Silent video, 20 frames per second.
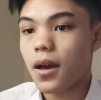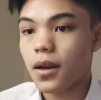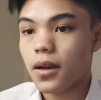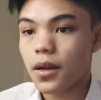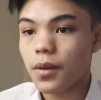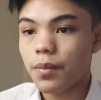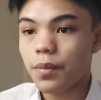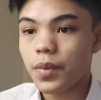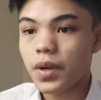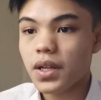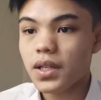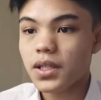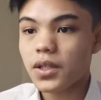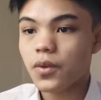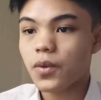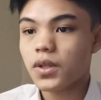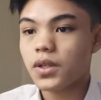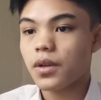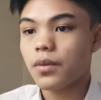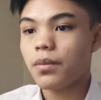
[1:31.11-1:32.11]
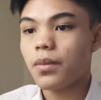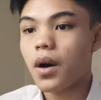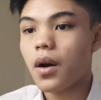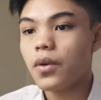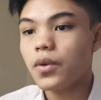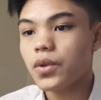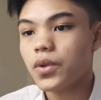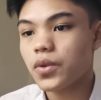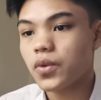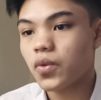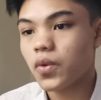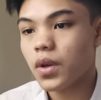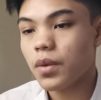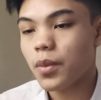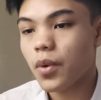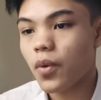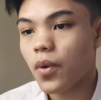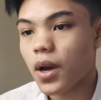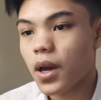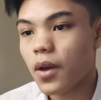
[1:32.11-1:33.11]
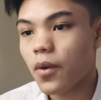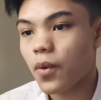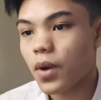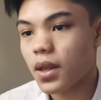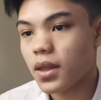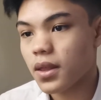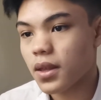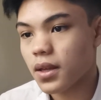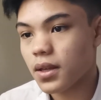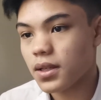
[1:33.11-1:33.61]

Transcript: The prince was about to swim away when